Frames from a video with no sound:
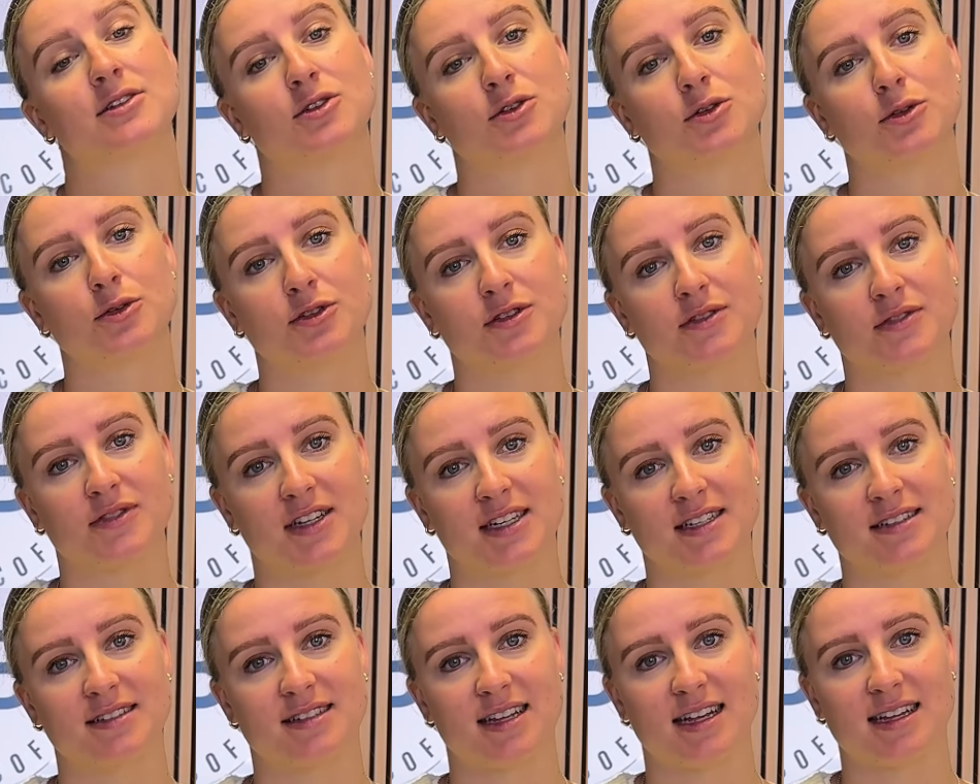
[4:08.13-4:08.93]
sort of
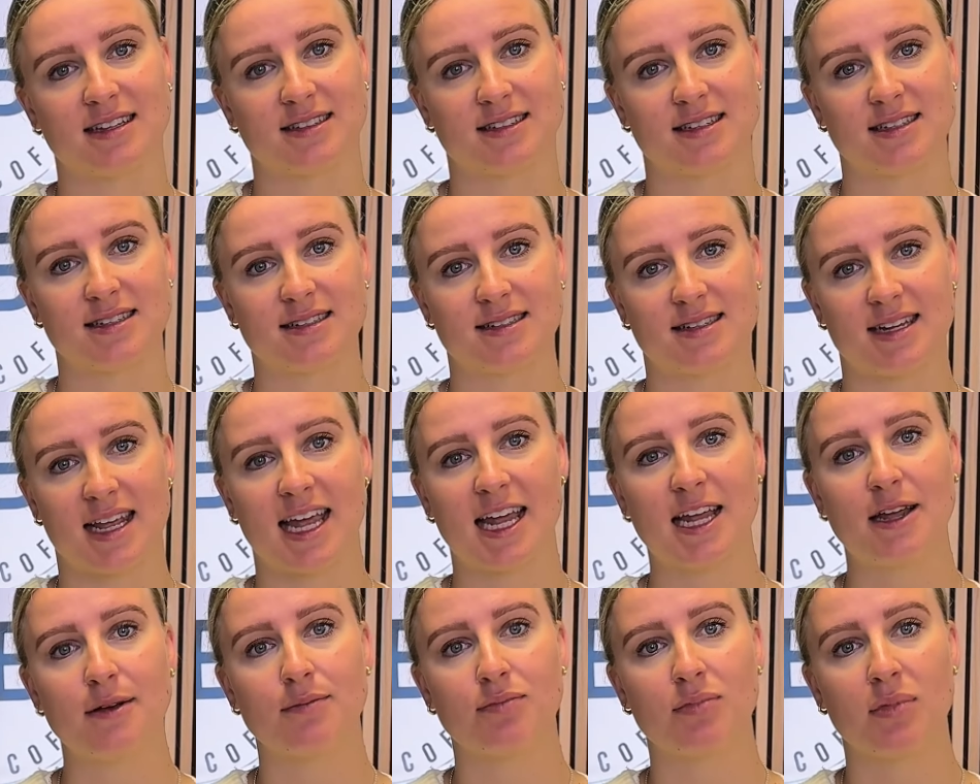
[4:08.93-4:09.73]

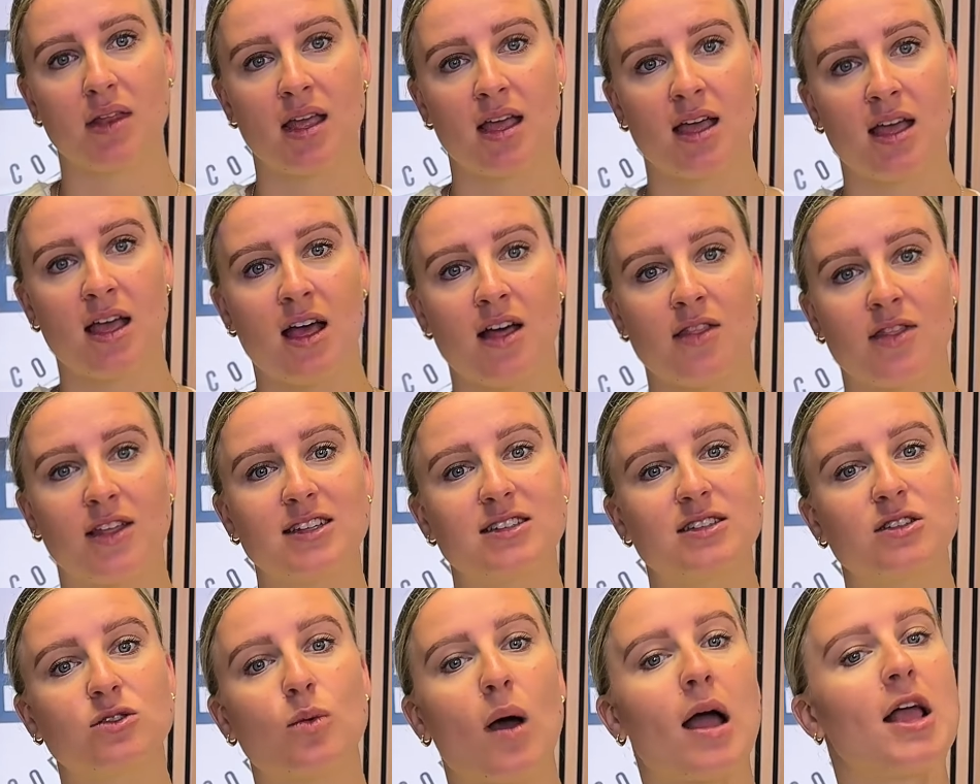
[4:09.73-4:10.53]
consistency,
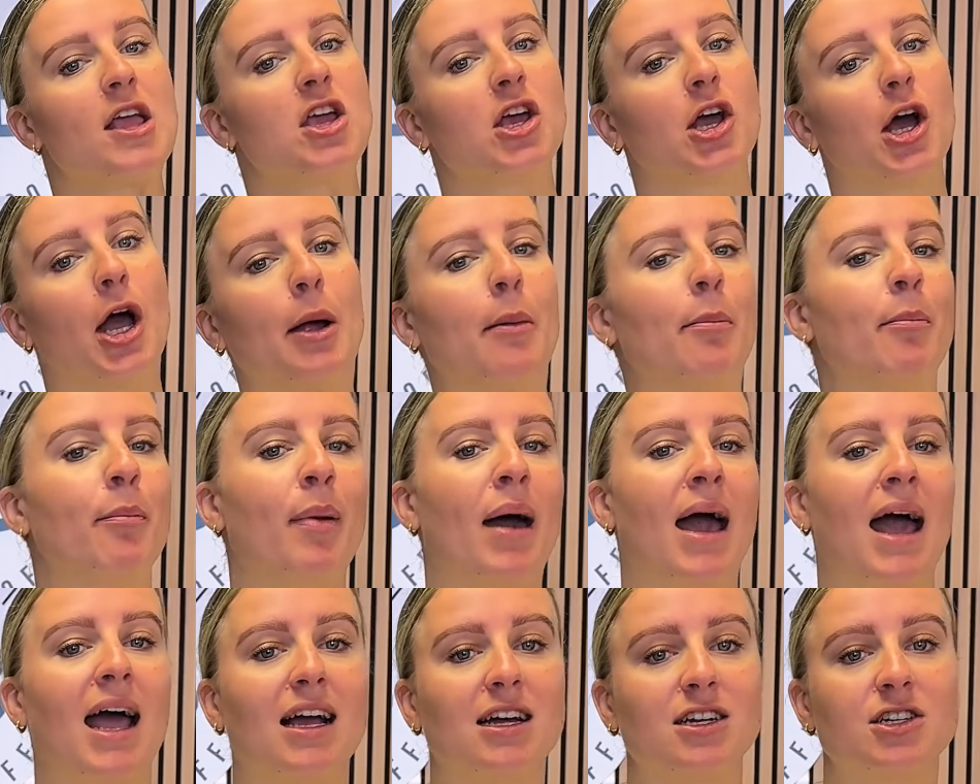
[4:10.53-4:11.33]
this is where you go
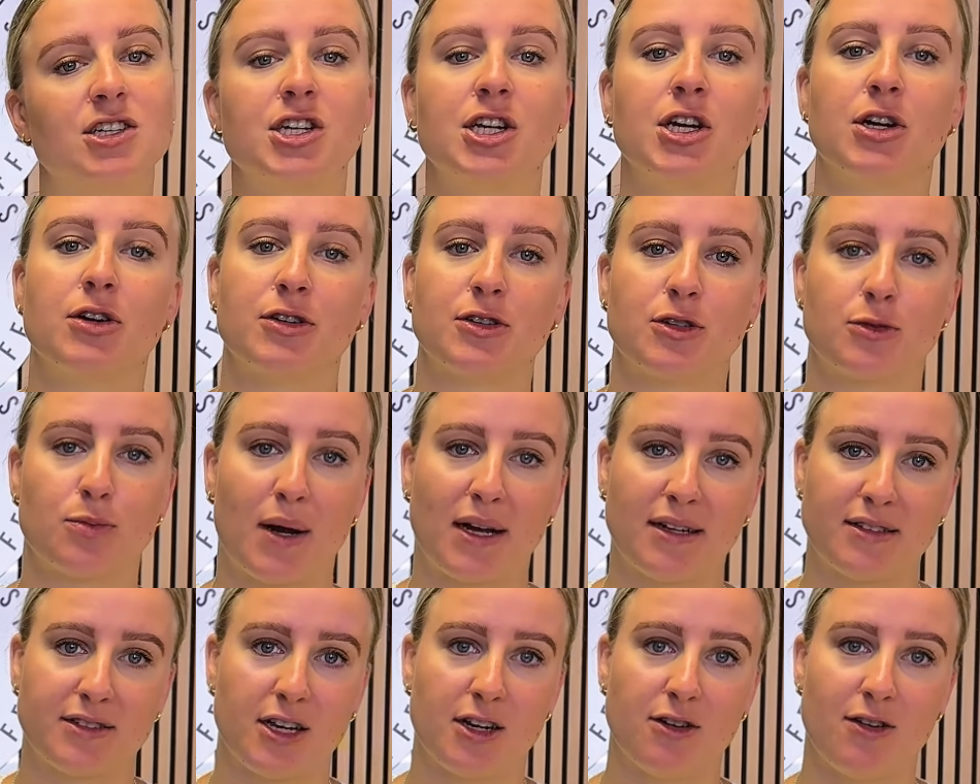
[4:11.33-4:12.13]
back to your
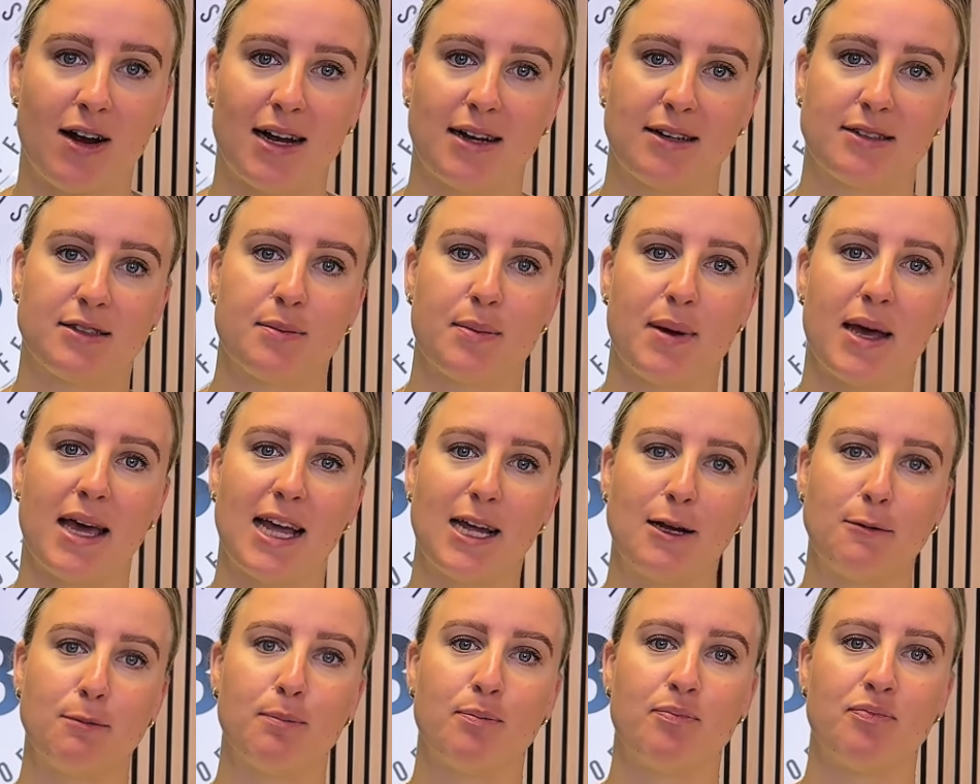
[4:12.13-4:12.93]
espresso
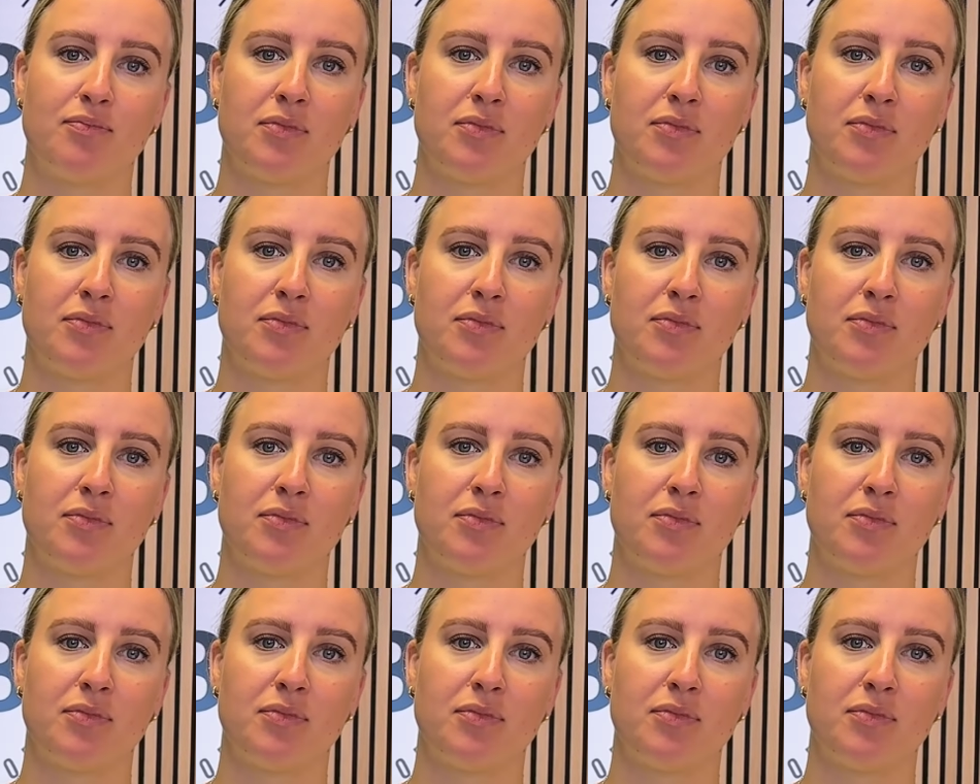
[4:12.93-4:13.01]
recipe.